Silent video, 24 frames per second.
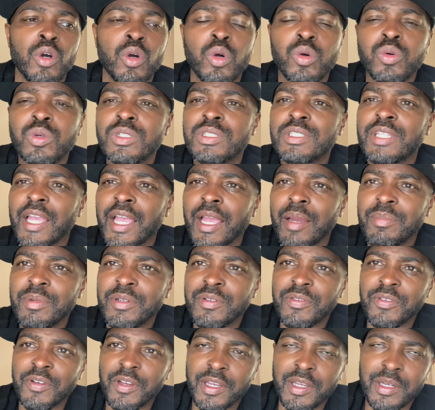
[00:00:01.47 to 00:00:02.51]
What's happening,
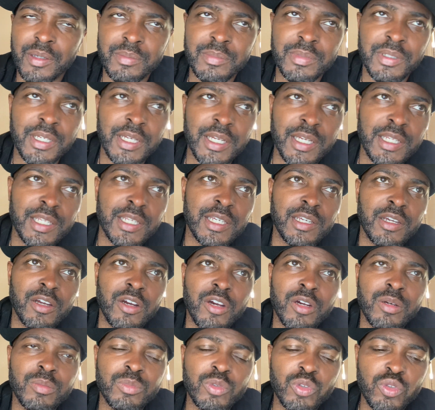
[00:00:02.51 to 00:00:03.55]
fam?
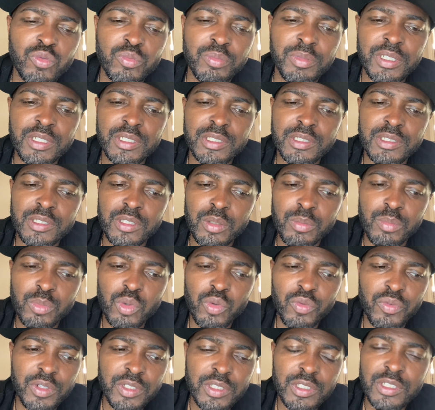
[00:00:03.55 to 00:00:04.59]
L.A.R. movement still
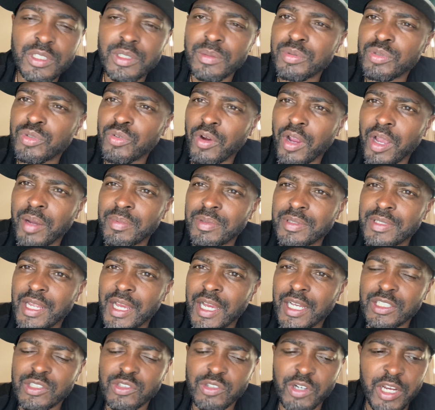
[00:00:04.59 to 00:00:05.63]
moving. Subscribe or
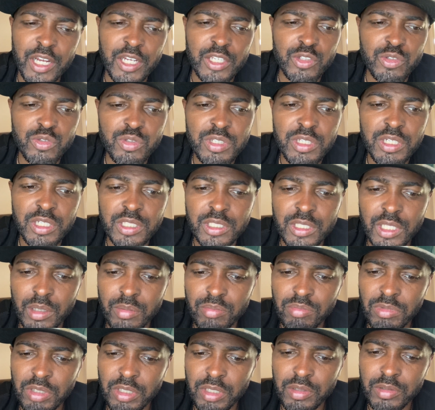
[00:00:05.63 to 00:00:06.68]
die trying. You see the
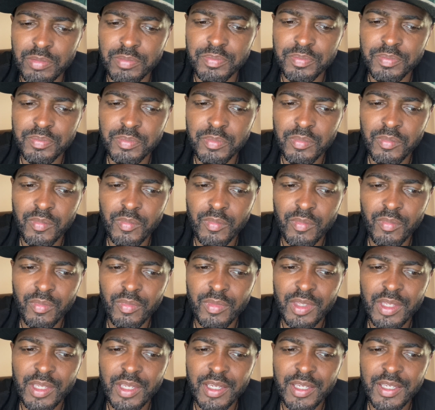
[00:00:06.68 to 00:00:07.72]
thumbnail.
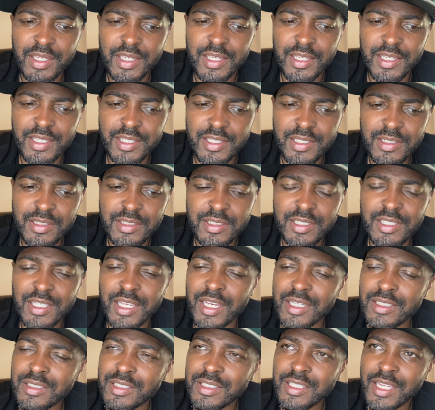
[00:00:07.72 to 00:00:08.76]
Is the
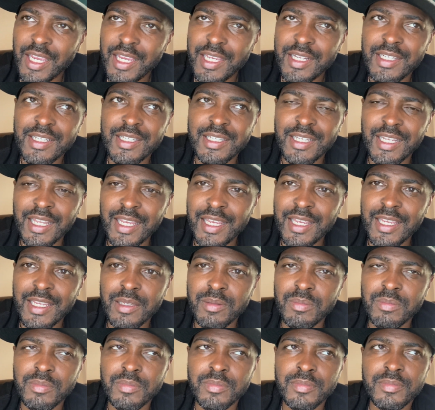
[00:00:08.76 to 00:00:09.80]
educated
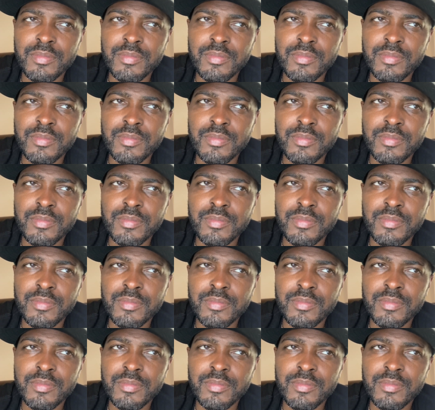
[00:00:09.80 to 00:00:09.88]
lame?